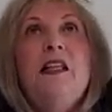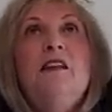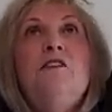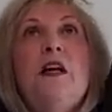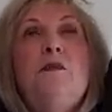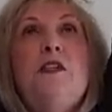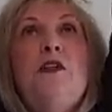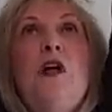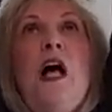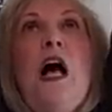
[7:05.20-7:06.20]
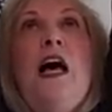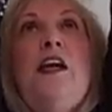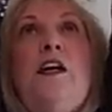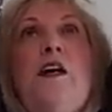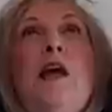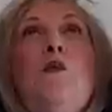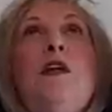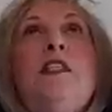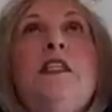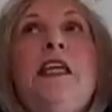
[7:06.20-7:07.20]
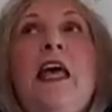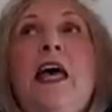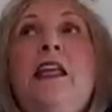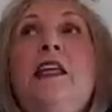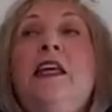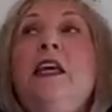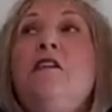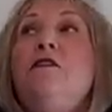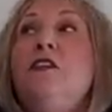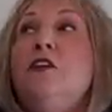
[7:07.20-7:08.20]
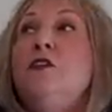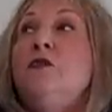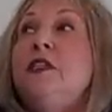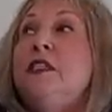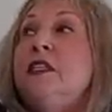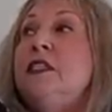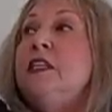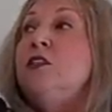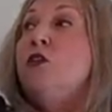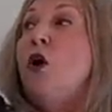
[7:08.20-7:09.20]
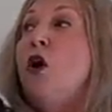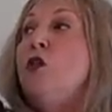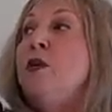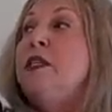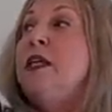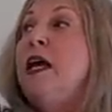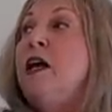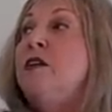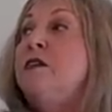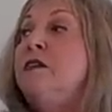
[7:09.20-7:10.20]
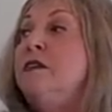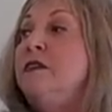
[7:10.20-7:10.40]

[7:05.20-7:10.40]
Lift up a little higher, and once again, feel the resistance all the way down.